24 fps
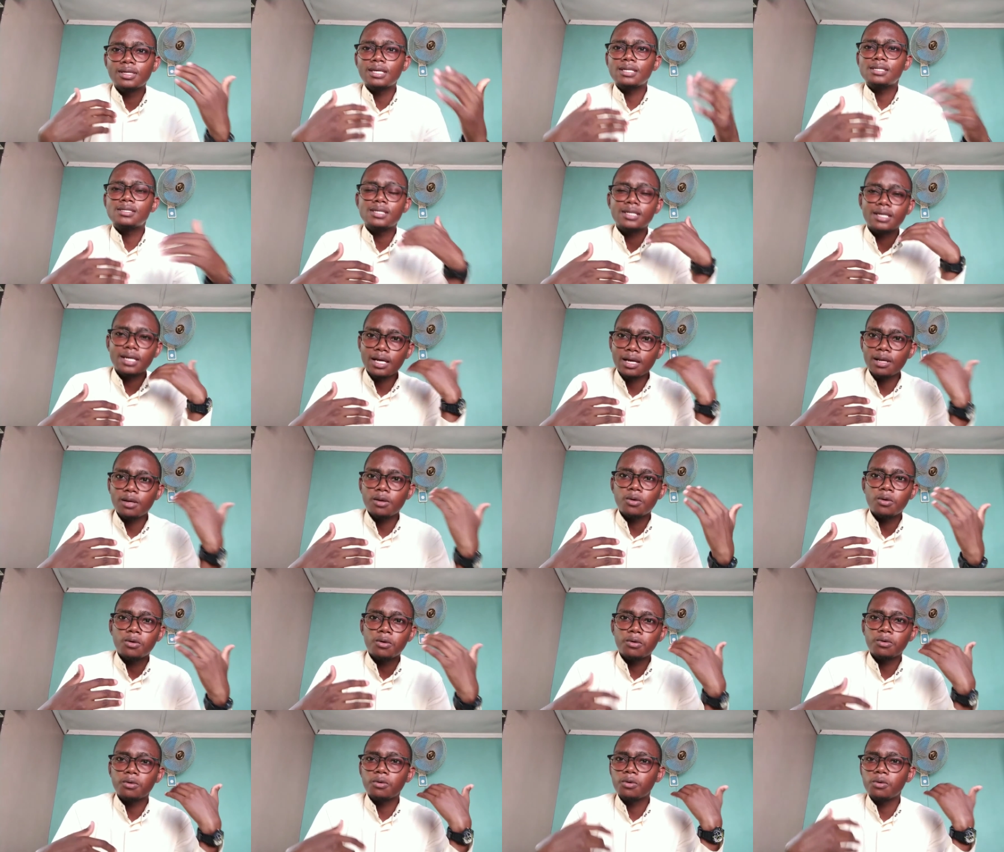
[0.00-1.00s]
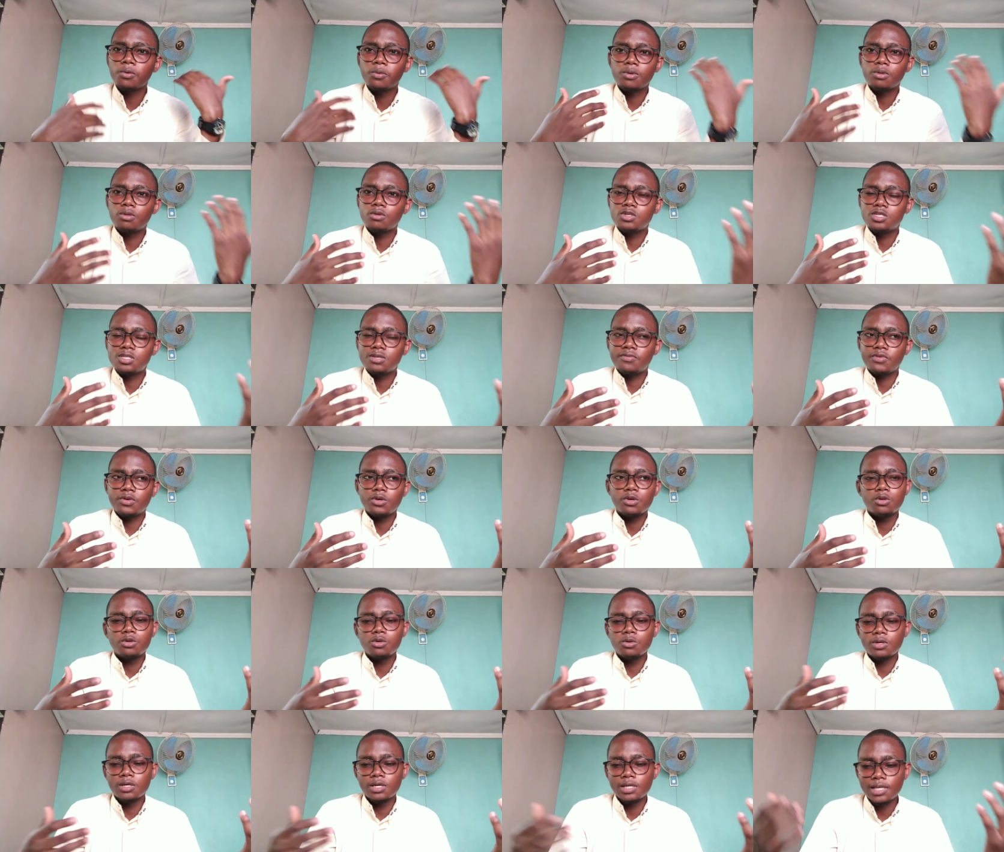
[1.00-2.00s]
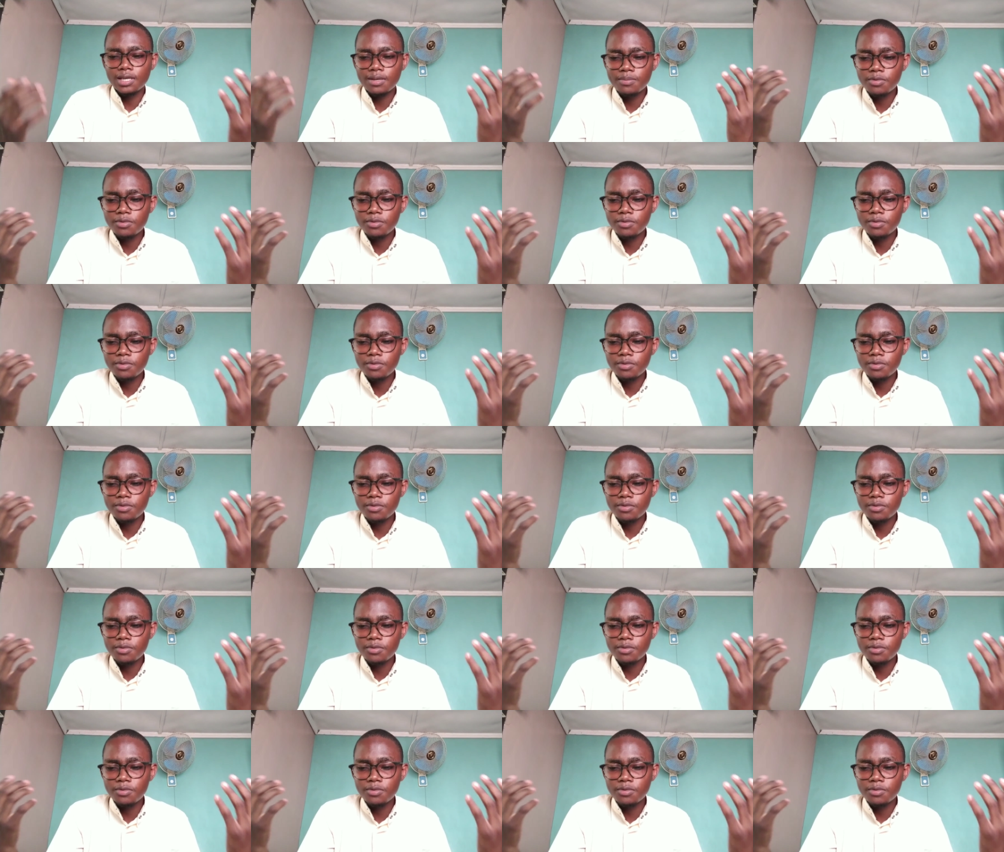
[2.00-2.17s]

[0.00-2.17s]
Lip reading: getting along with whatever you're doing.